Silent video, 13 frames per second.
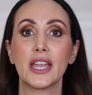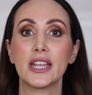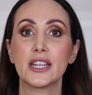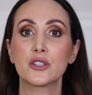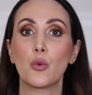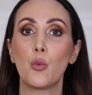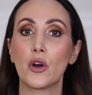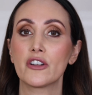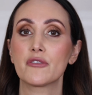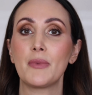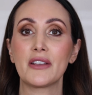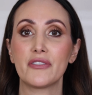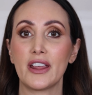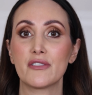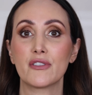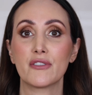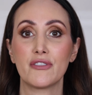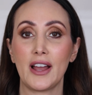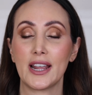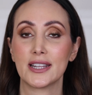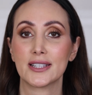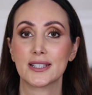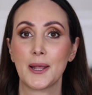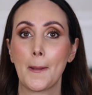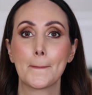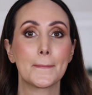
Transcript: is one of my favourite finds